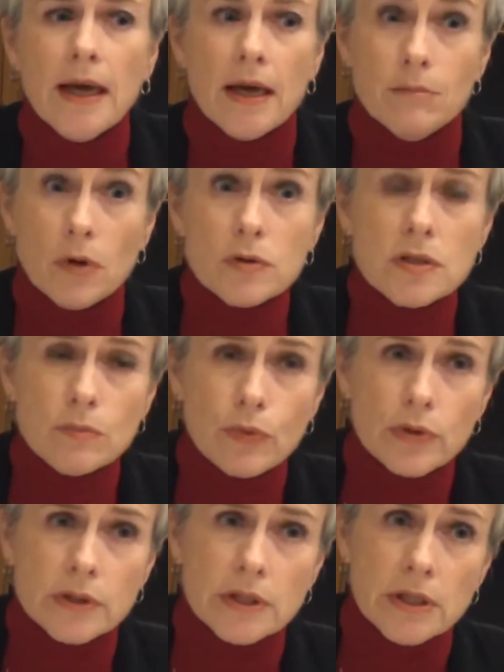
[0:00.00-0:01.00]
And most
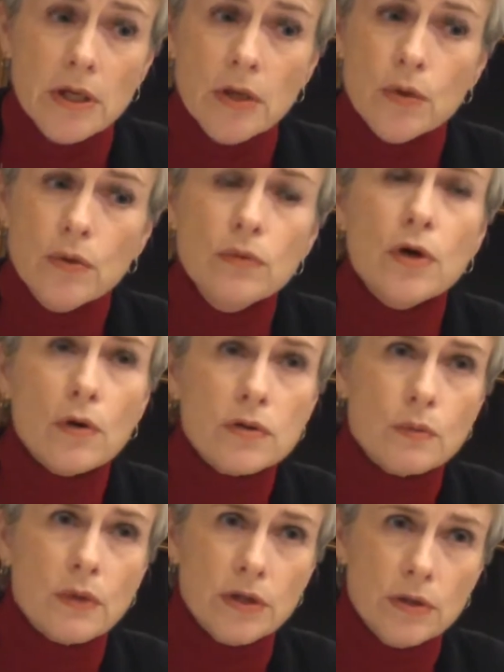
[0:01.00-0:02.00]
importantly, who
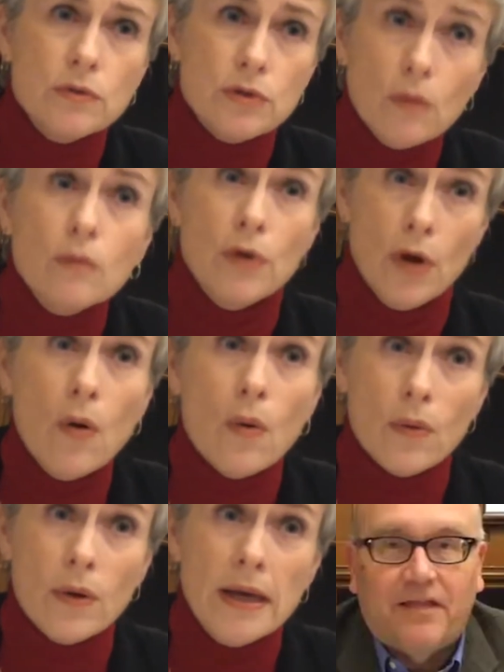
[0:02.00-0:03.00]
knows what you don't know?